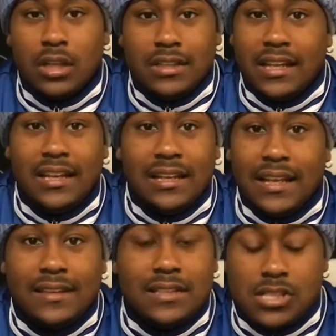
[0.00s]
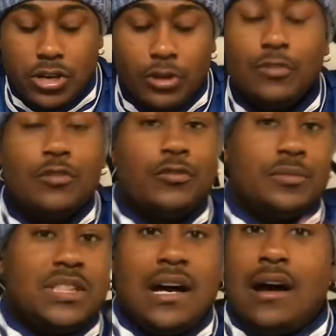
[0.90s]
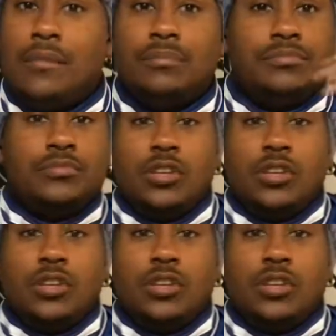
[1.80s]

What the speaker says: They didn't let the turnover from Tom,